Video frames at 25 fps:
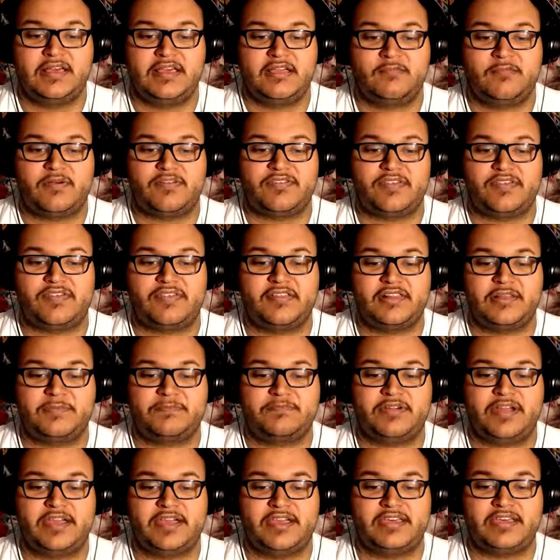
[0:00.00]
Was it still a
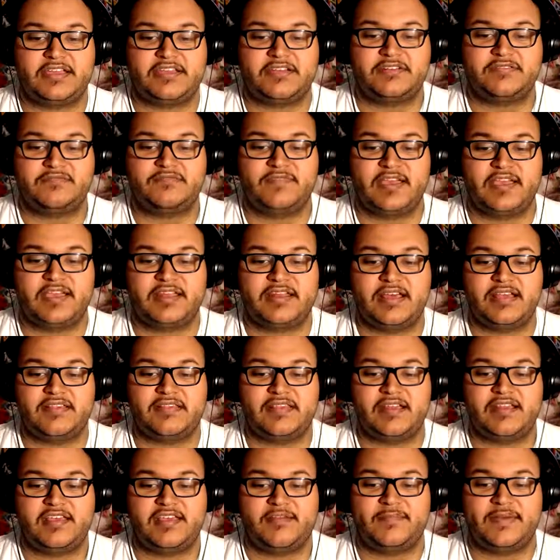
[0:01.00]
prank? I couldn't recognize
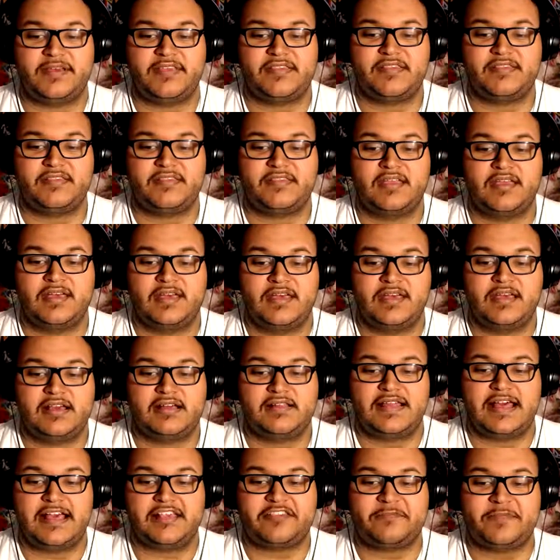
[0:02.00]
any of my
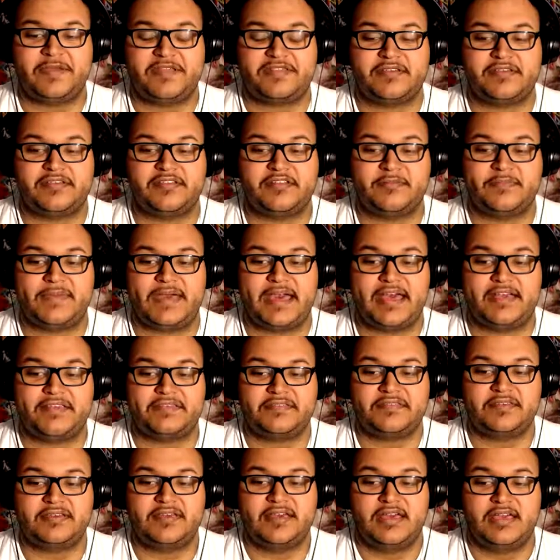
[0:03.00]
classmates under the
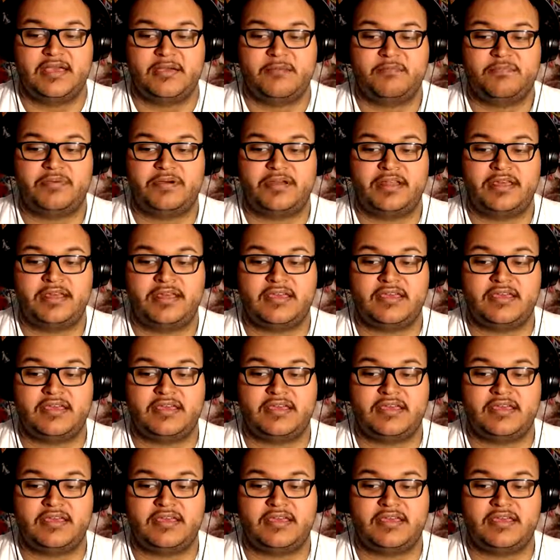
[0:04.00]
mask, but it